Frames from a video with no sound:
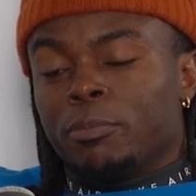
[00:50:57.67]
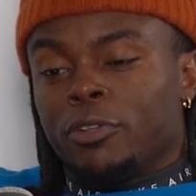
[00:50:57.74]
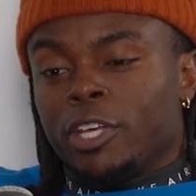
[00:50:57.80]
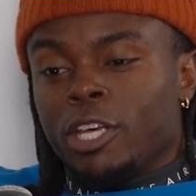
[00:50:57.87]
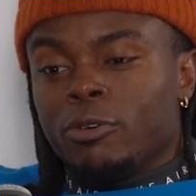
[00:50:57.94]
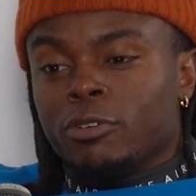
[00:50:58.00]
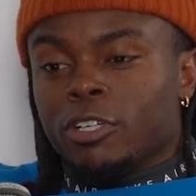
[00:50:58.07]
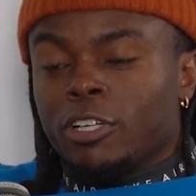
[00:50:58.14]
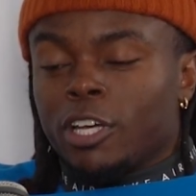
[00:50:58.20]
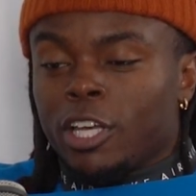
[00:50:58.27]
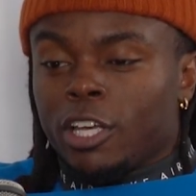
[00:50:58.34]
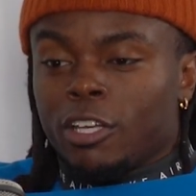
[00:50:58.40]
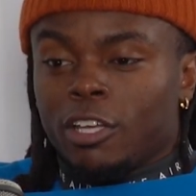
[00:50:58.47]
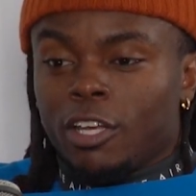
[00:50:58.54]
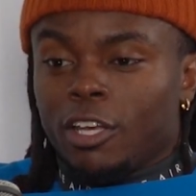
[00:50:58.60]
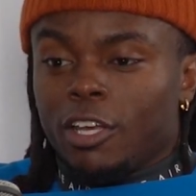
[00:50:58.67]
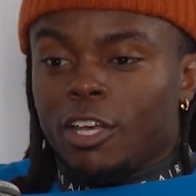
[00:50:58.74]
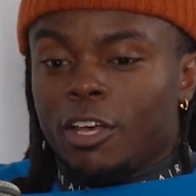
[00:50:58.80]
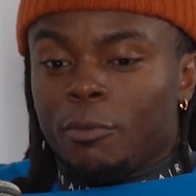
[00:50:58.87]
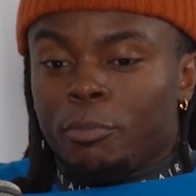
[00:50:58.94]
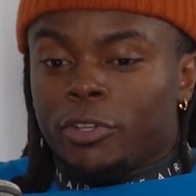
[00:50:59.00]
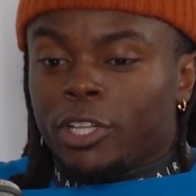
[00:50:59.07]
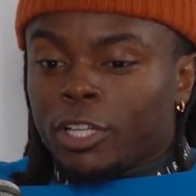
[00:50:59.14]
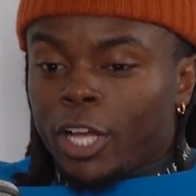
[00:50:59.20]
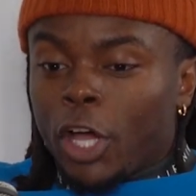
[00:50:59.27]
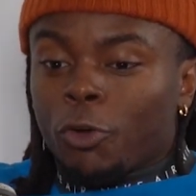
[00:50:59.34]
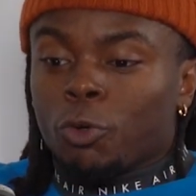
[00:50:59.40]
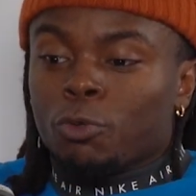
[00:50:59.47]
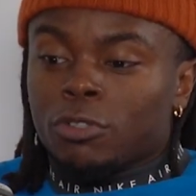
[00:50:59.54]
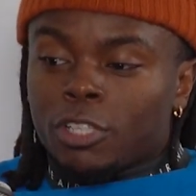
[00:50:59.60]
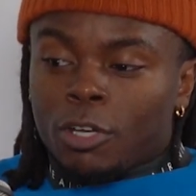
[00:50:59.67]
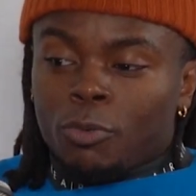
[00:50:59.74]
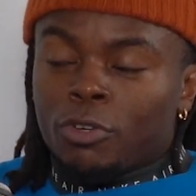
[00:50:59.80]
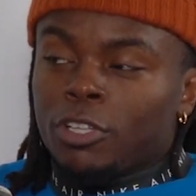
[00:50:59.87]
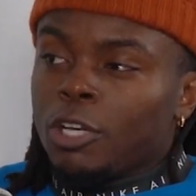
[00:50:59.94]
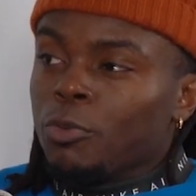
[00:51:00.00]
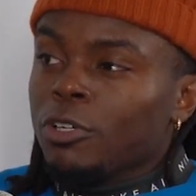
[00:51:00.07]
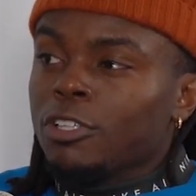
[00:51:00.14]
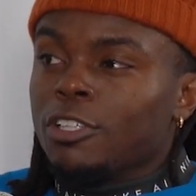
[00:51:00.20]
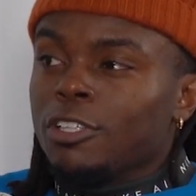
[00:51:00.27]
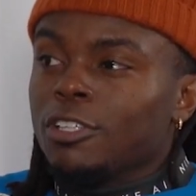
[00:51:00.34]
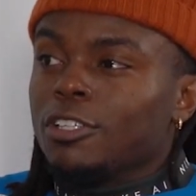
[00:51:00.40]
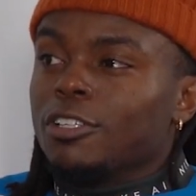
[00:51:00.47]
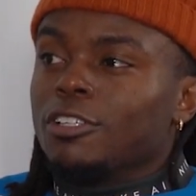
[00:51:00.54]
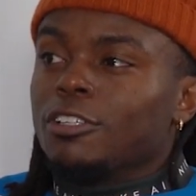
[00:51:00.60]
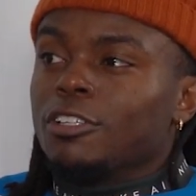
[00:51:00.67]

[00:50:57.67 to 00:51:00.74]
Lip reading: but they were like, but the locker room was like, we're good.